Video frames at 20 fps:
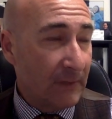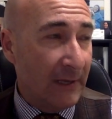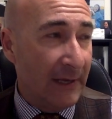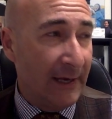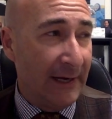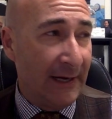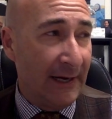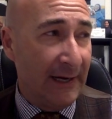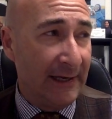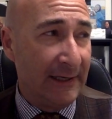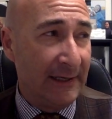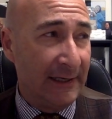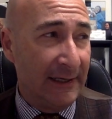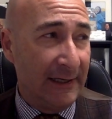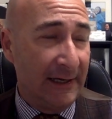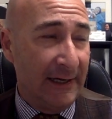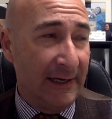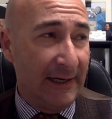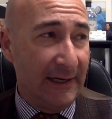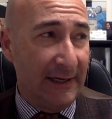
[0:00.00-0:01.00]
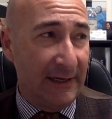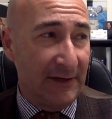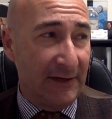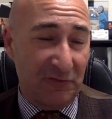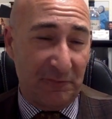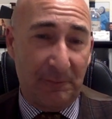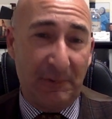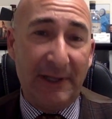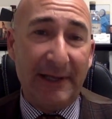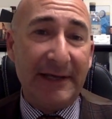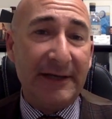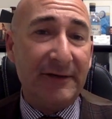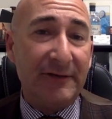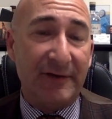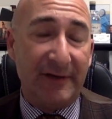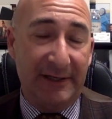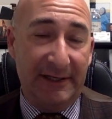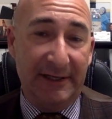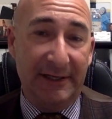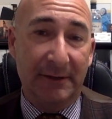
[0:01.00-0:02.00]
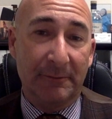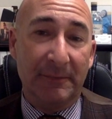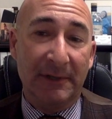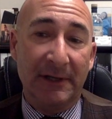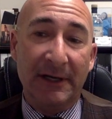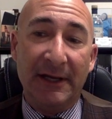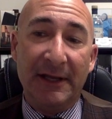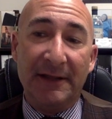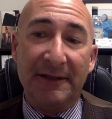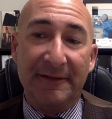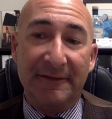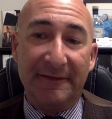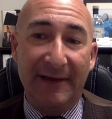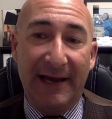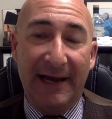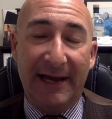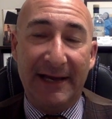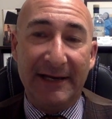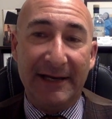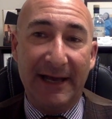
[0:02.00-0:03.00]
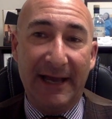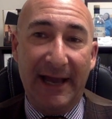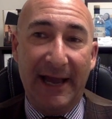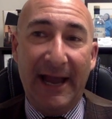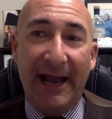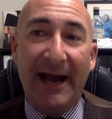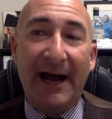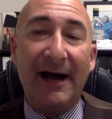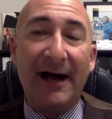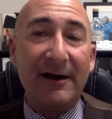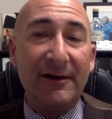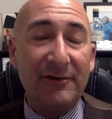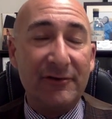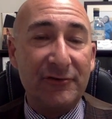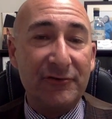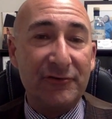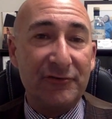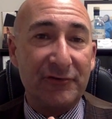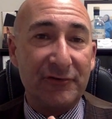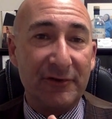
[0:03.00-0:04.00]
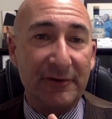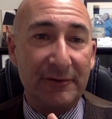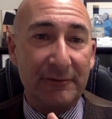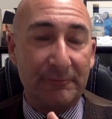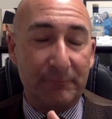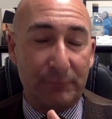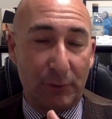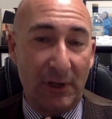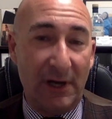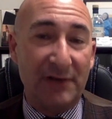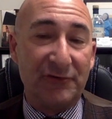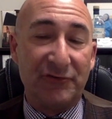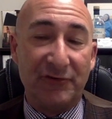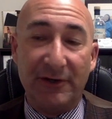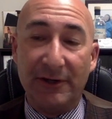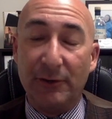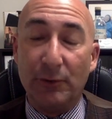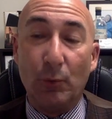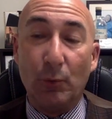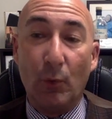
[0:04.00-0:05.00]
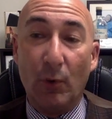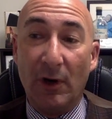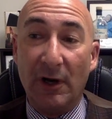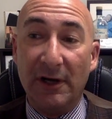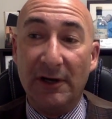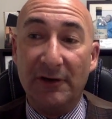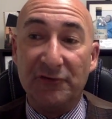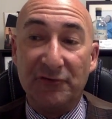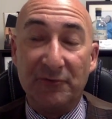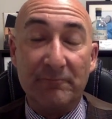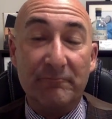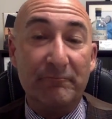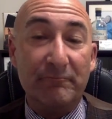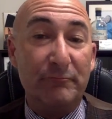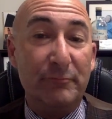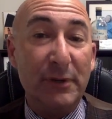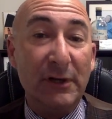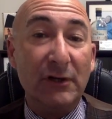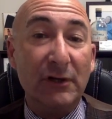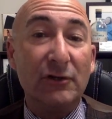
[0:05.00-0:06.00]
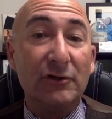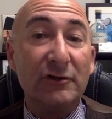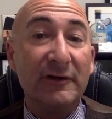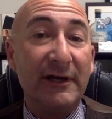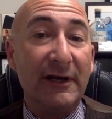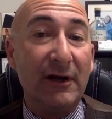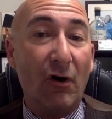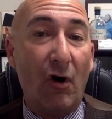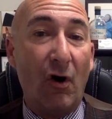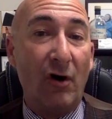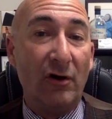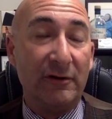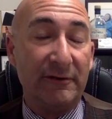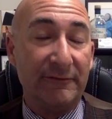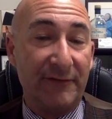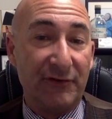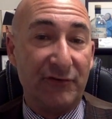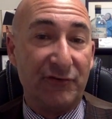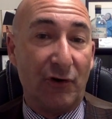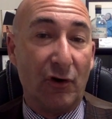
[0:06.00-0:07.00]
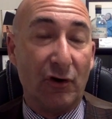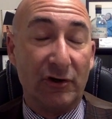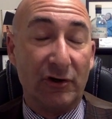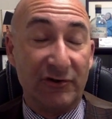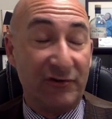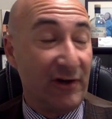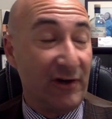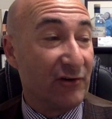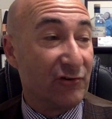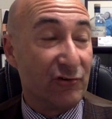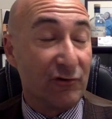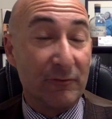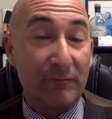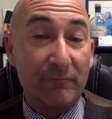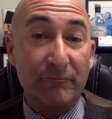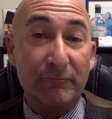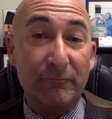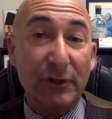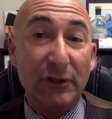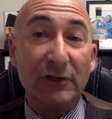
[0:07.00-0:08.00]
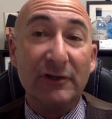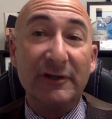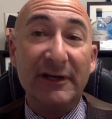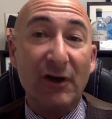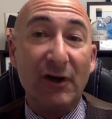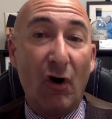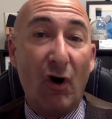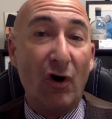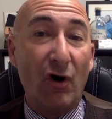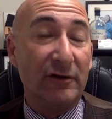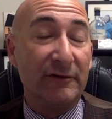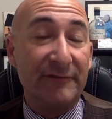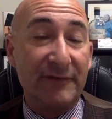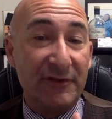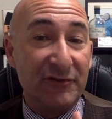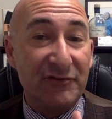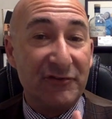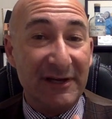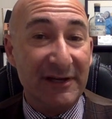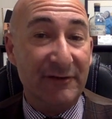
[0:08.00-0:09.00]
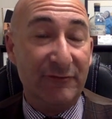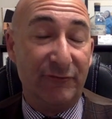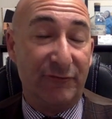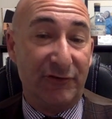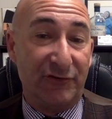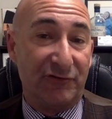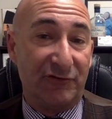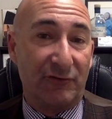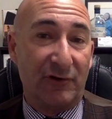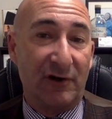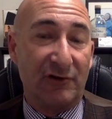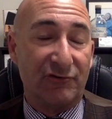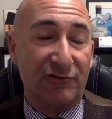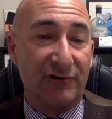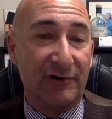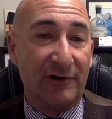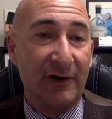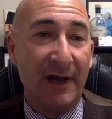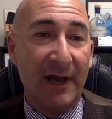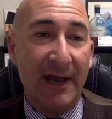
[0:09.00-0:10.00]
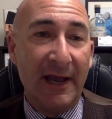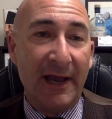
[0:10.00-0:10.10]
And I explained to him that as president was building all of this architecture, building all of this infrastructure,